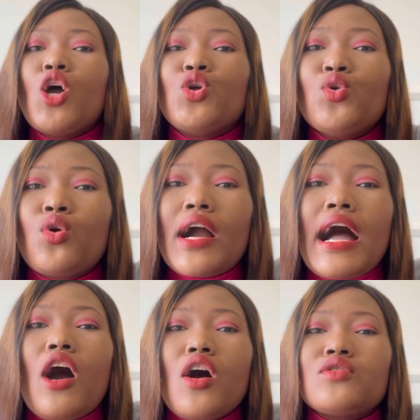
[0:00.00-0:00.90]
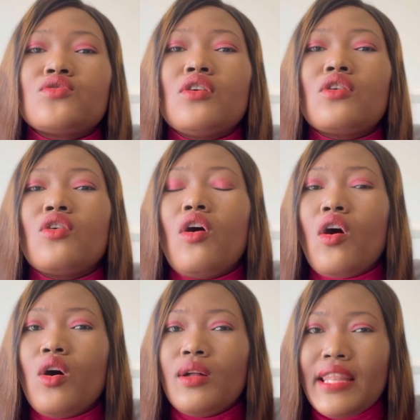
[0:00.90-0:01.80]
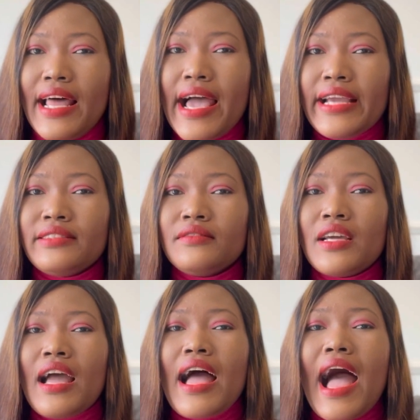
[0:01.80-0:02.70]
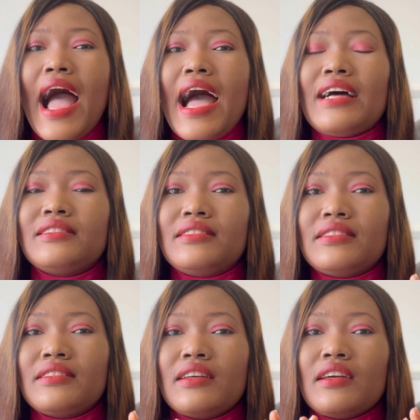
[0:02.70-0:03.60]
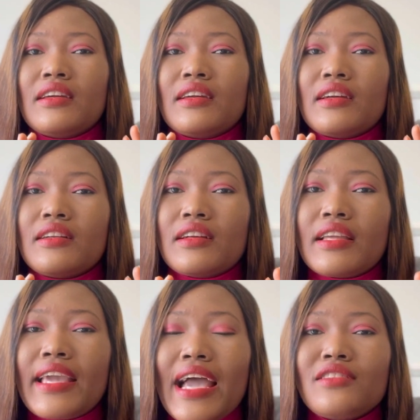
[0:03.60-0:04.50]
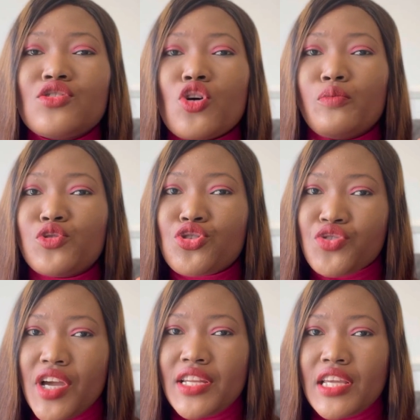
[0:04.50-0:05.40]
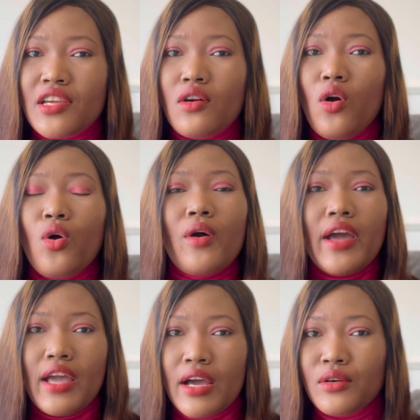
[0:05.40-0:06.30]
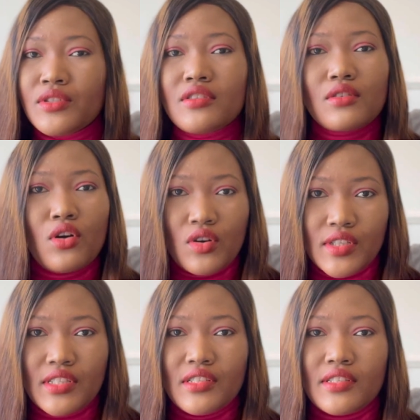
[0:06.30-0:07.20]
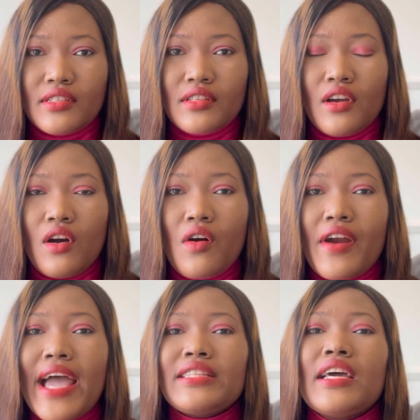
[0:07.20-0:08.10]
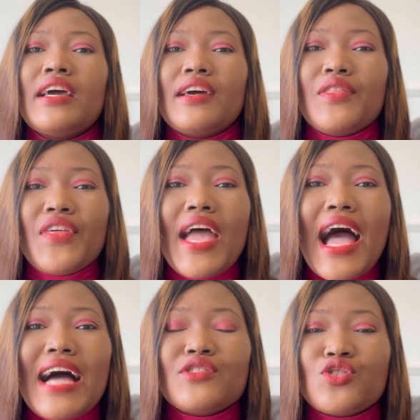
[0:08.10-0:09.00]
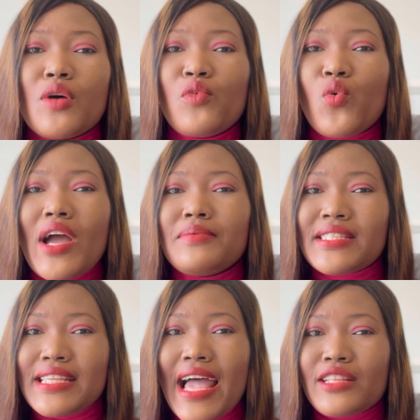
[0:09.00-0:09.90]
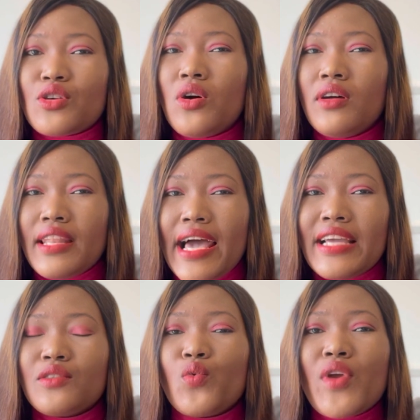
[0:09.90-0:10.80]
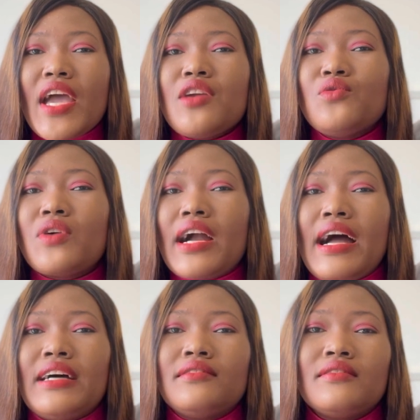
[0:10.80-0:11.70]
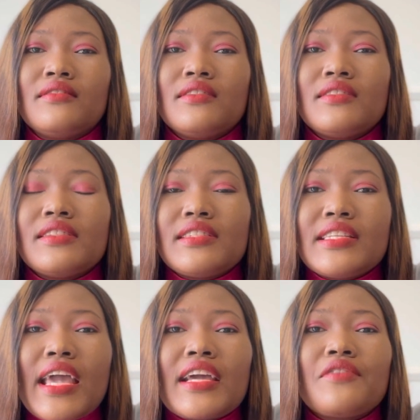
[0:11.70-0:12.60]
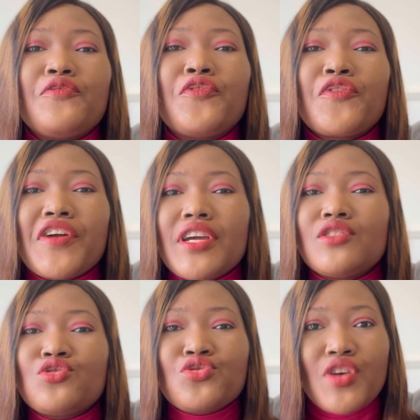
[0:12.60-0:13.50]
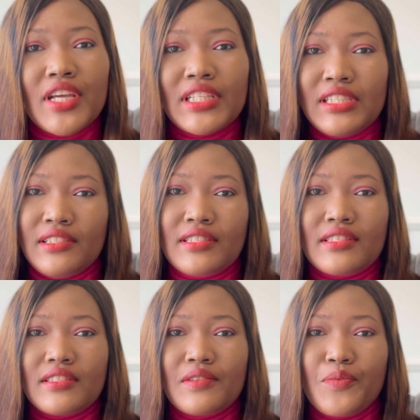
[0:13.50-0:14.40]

you can also go online and get some training on health courses. All right, there are some websites online where you can take free trainings,